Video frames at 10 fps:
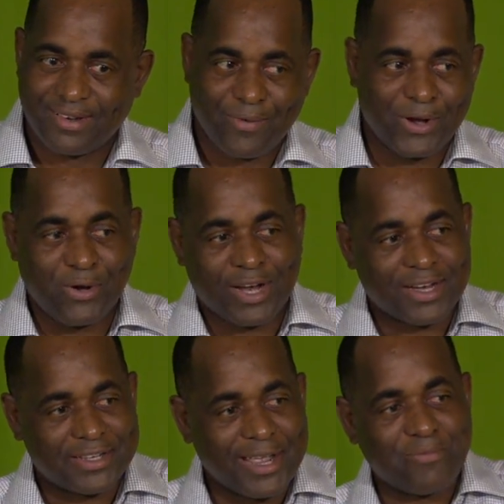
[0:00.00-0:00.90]
When you look at
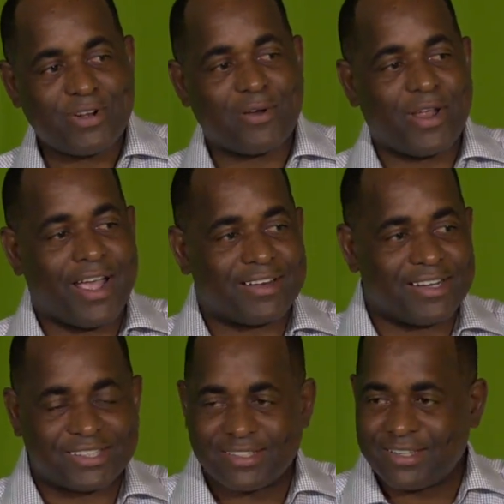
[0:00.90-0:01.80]
the debris that we had in
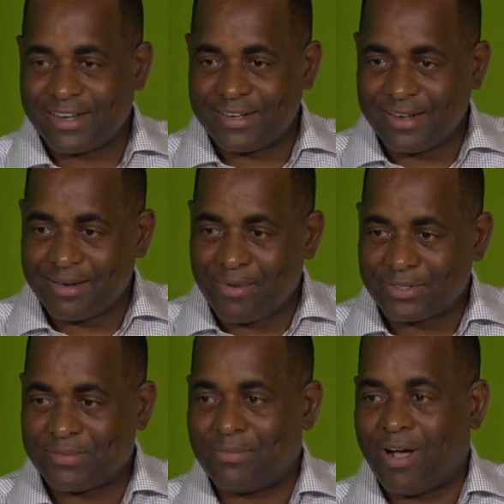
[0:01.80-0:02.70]
the city and the
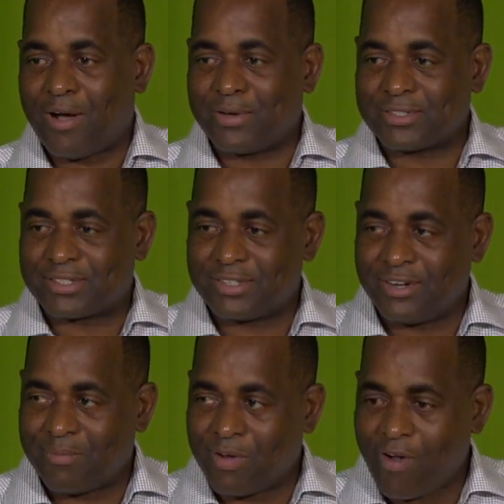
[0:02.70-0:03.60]
amount of hours, the
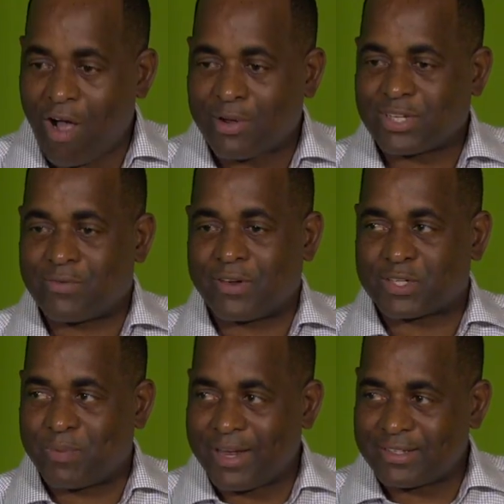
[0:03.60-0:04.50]
number of hours that we have
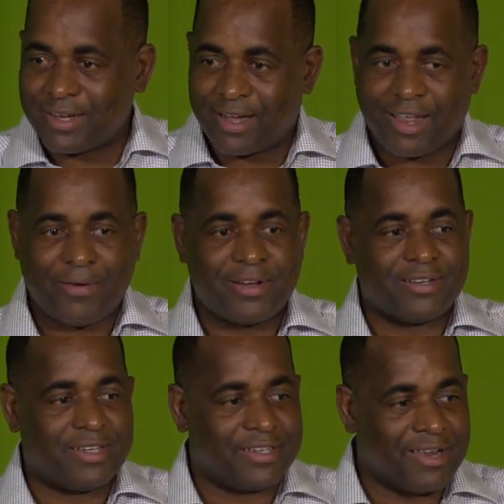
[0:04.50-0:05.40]
spent in
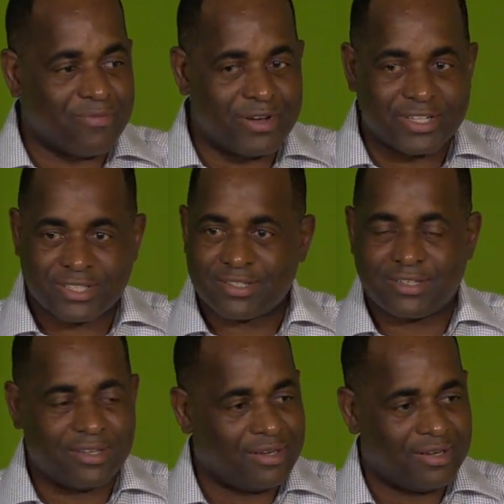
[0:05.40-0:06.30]
clearing the debris in the city,